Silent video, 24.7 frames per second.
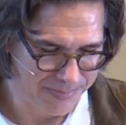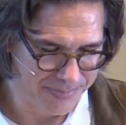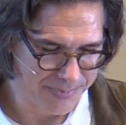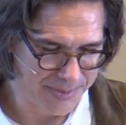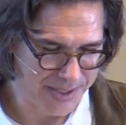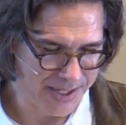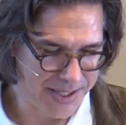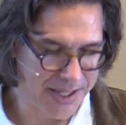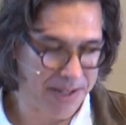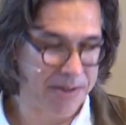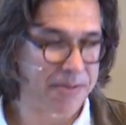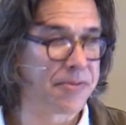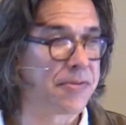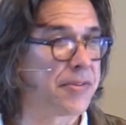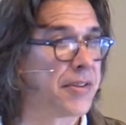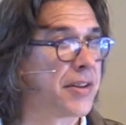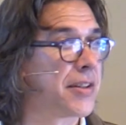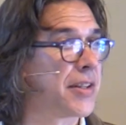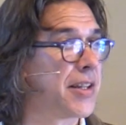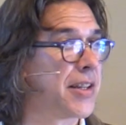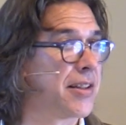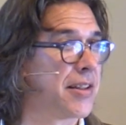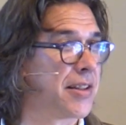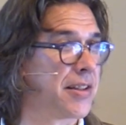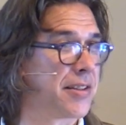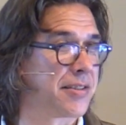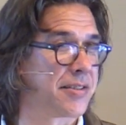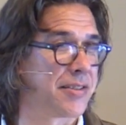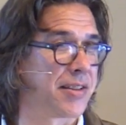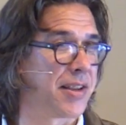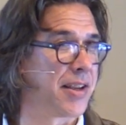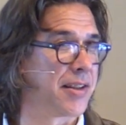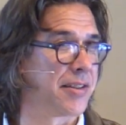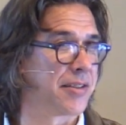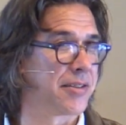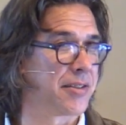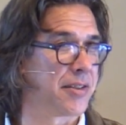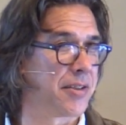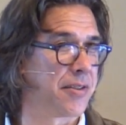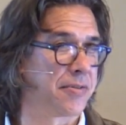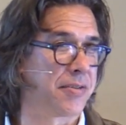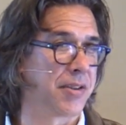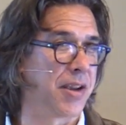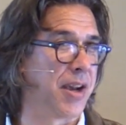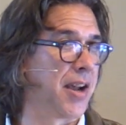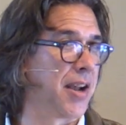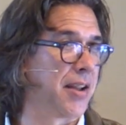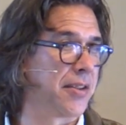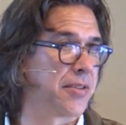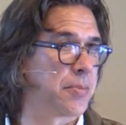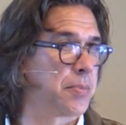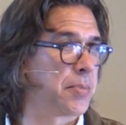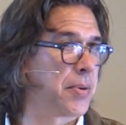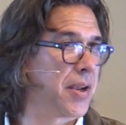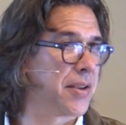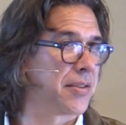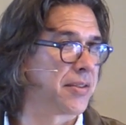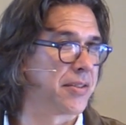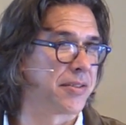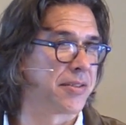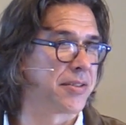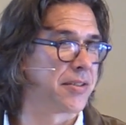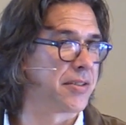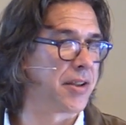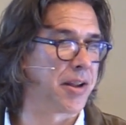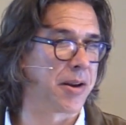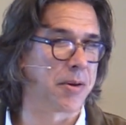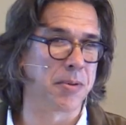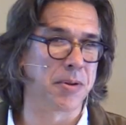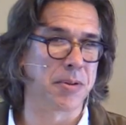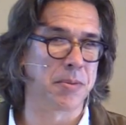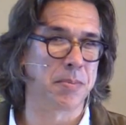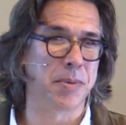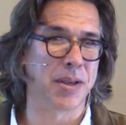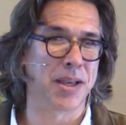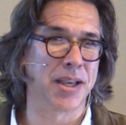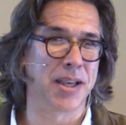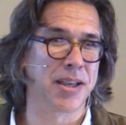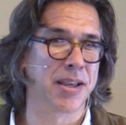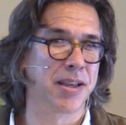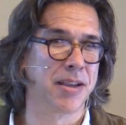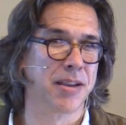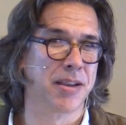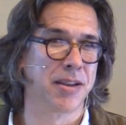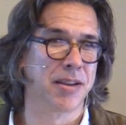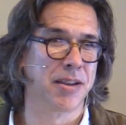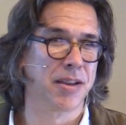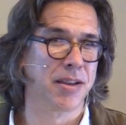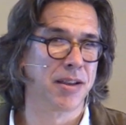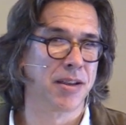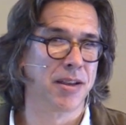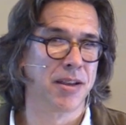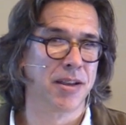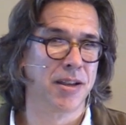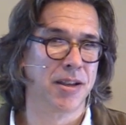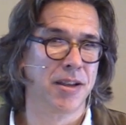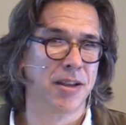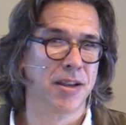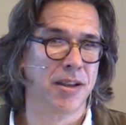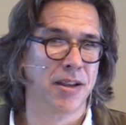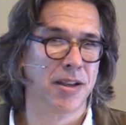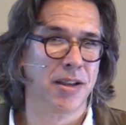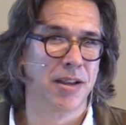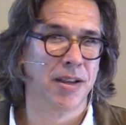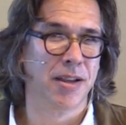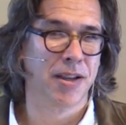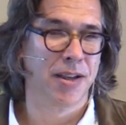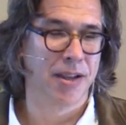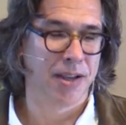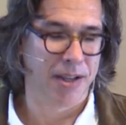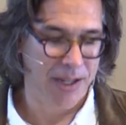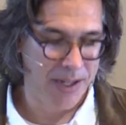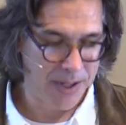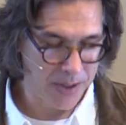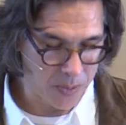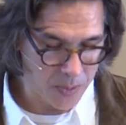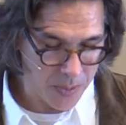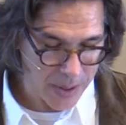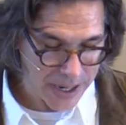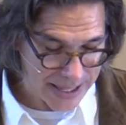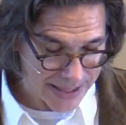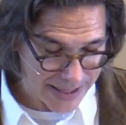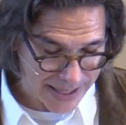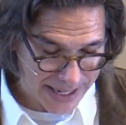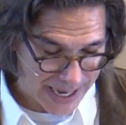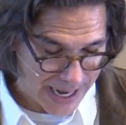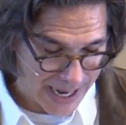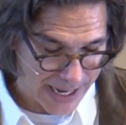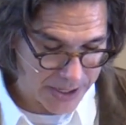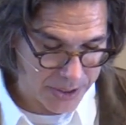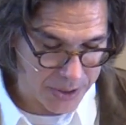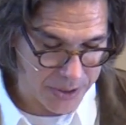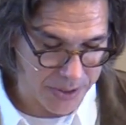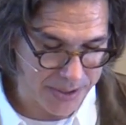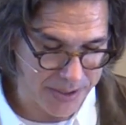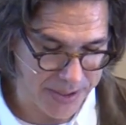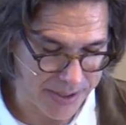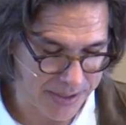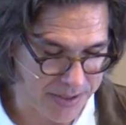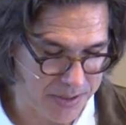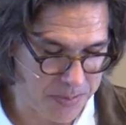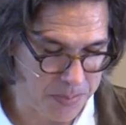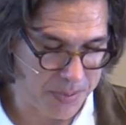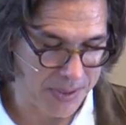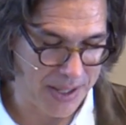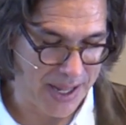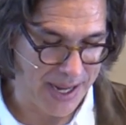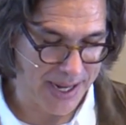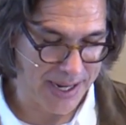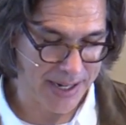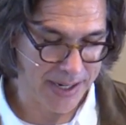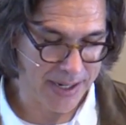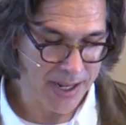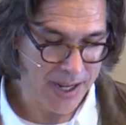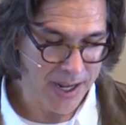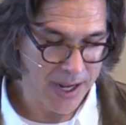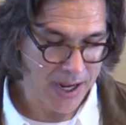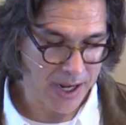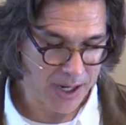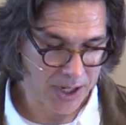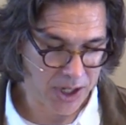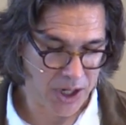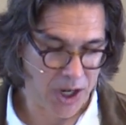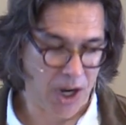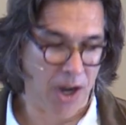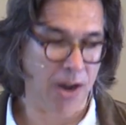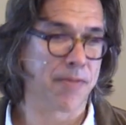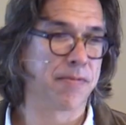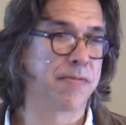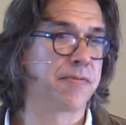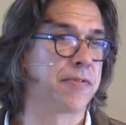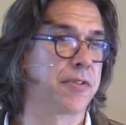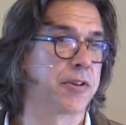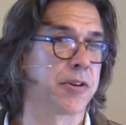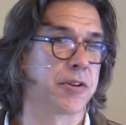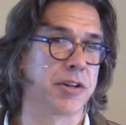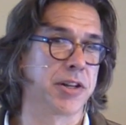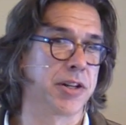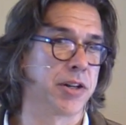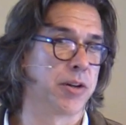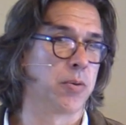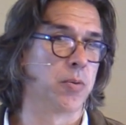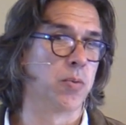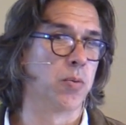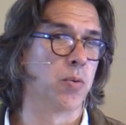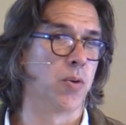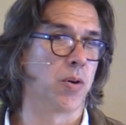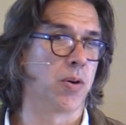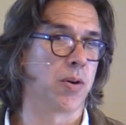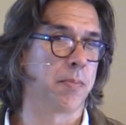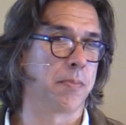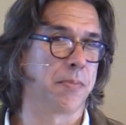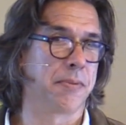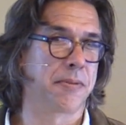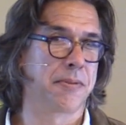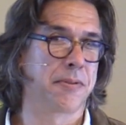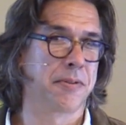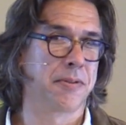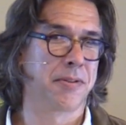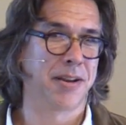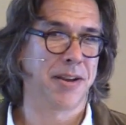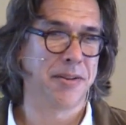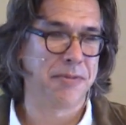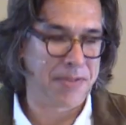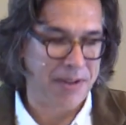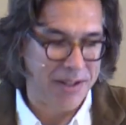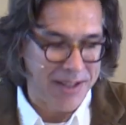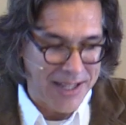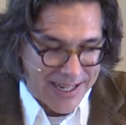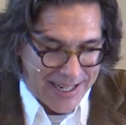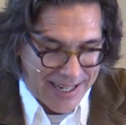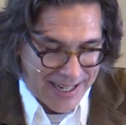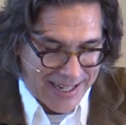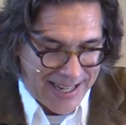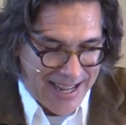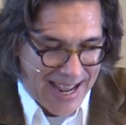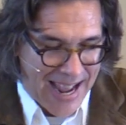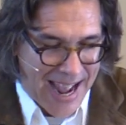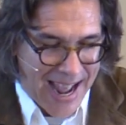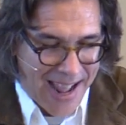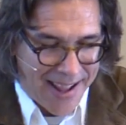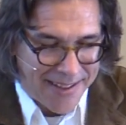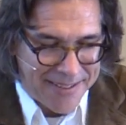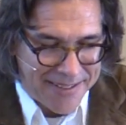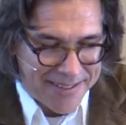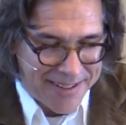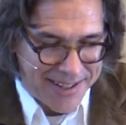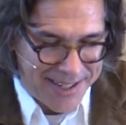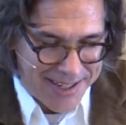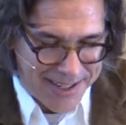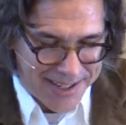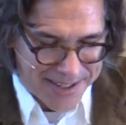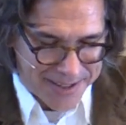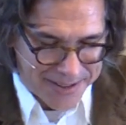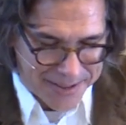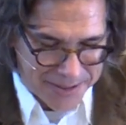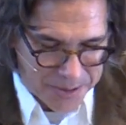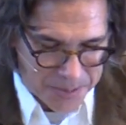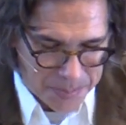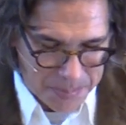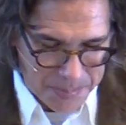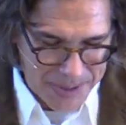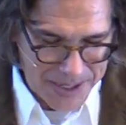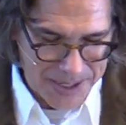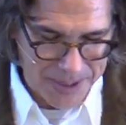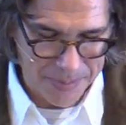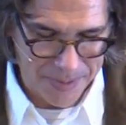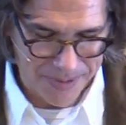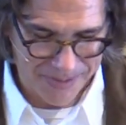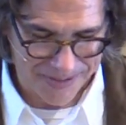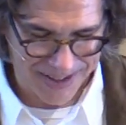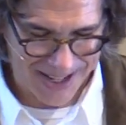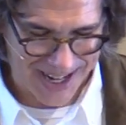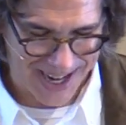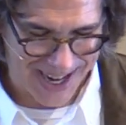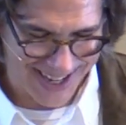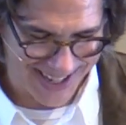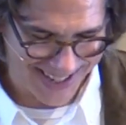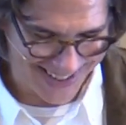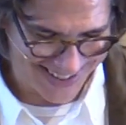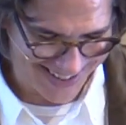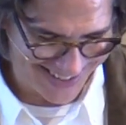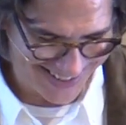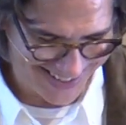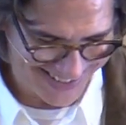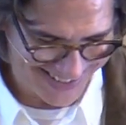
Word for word: And then feeling this sense of God's presence there with me in a way that I couldn't explain a comfort and a warmth. I felt like a cat sitting in a little beam of light.